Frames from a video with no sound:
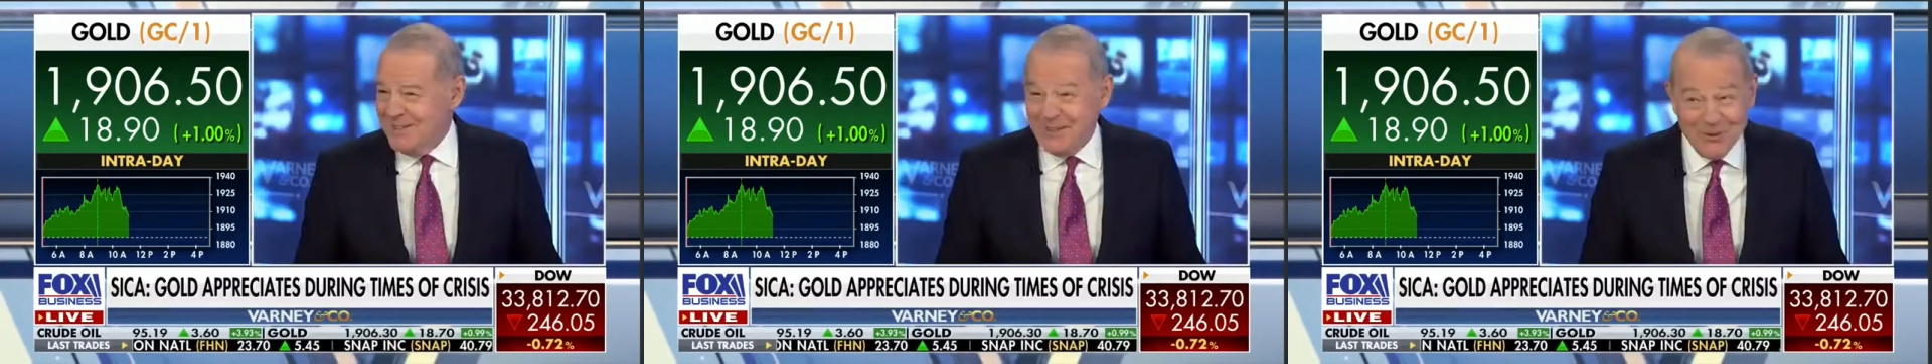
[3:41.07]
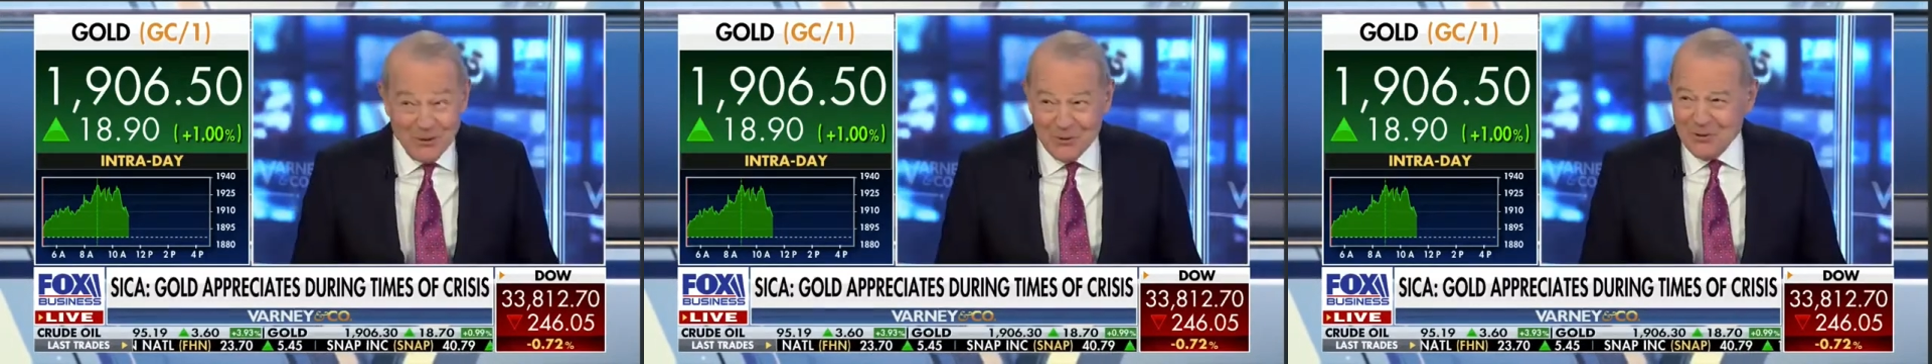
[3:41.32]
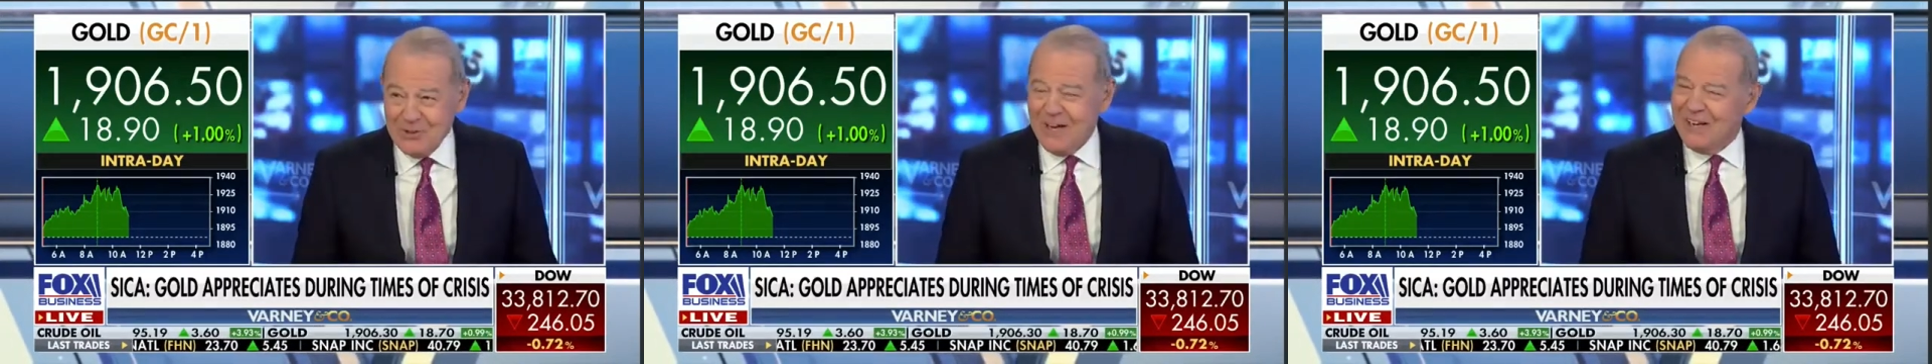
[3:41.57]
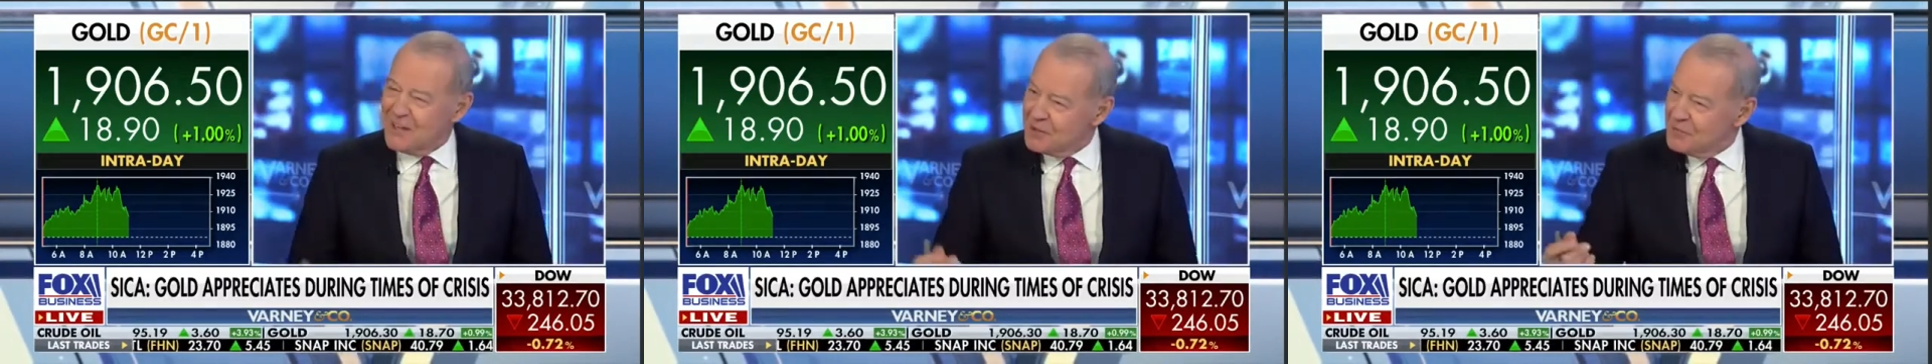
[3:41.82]
Always. I
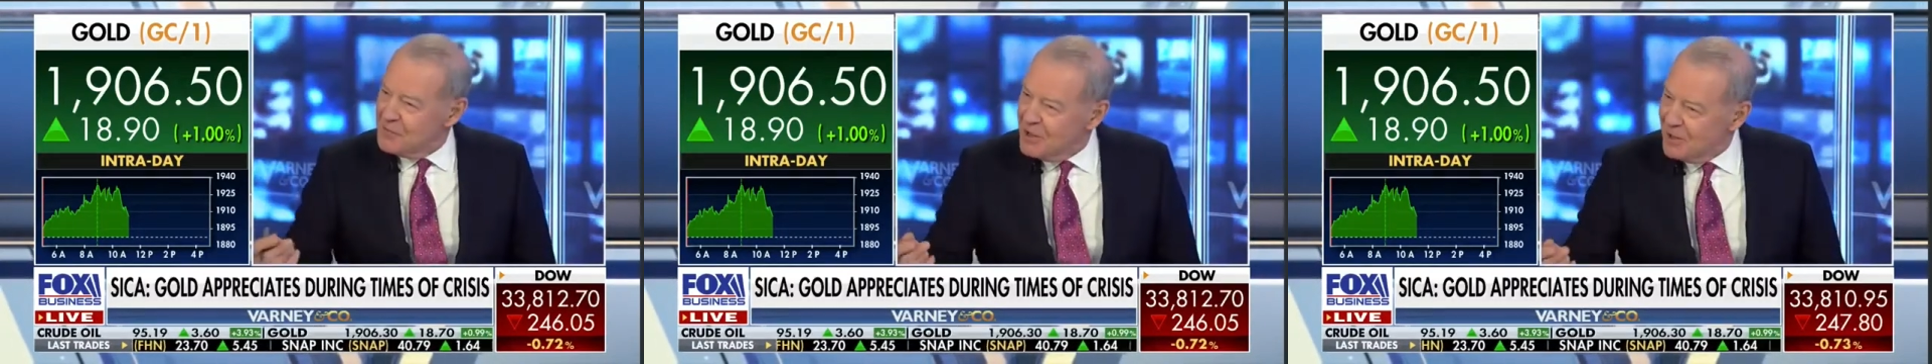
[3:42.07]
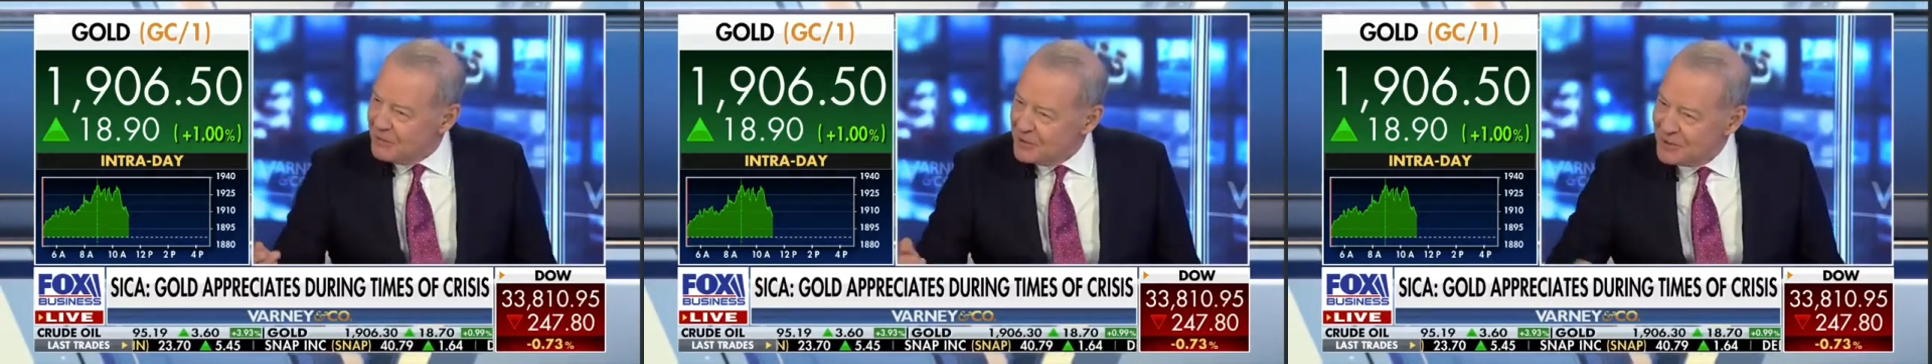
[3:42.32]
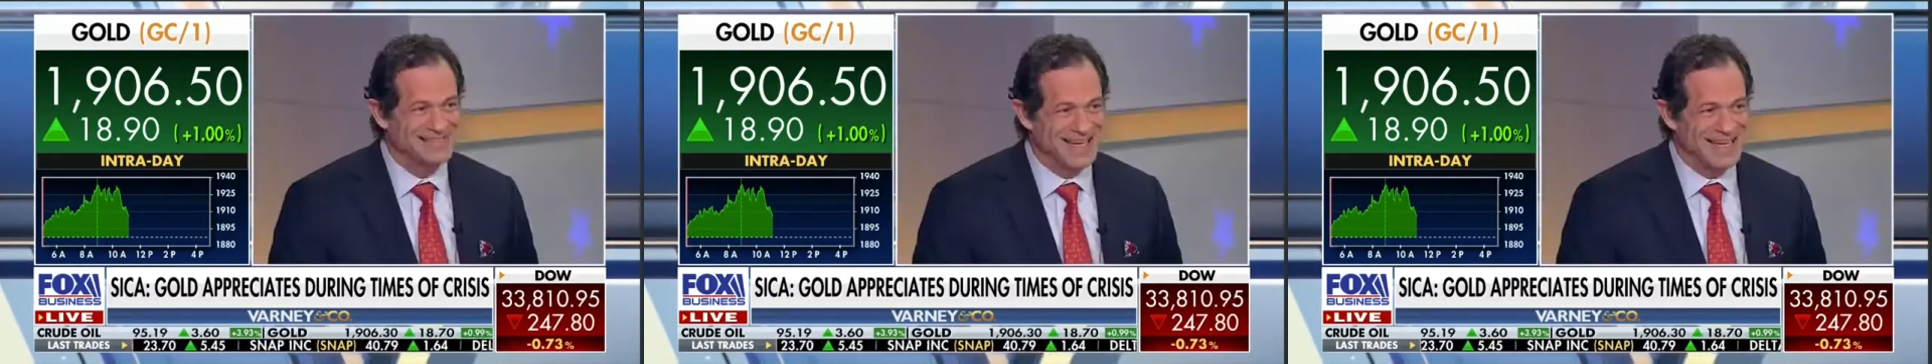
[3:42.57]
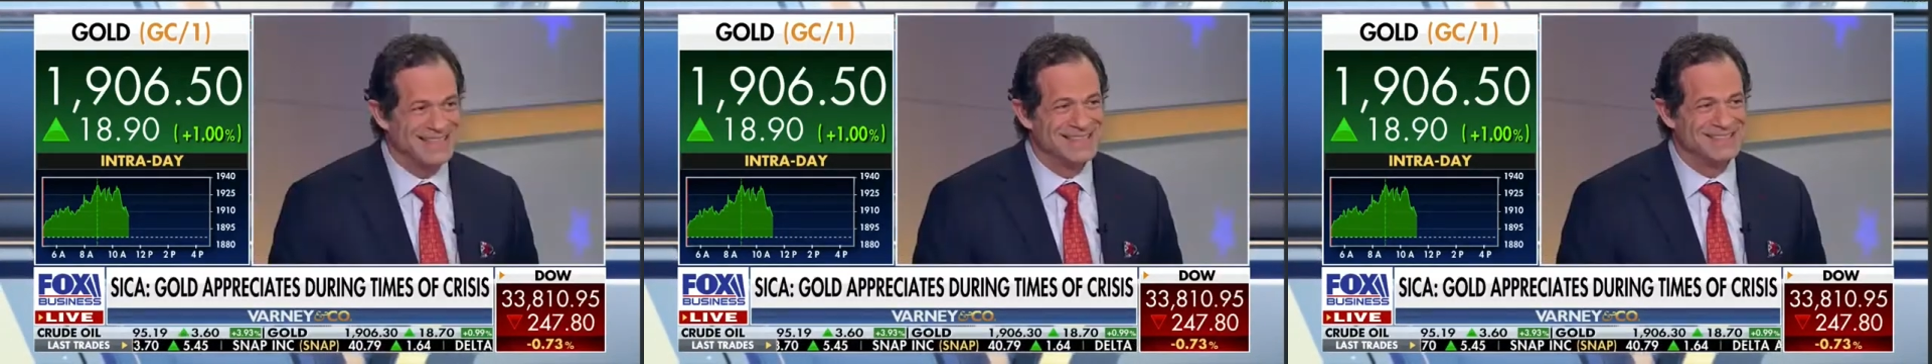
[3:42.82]
like the feel of it, you know what
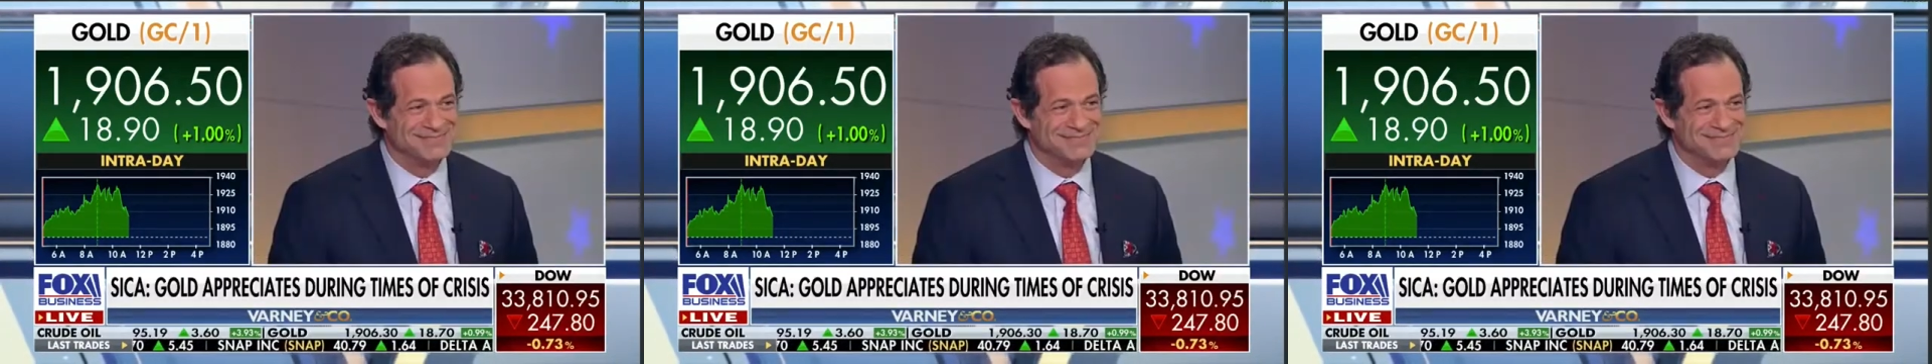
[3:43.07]
I mean?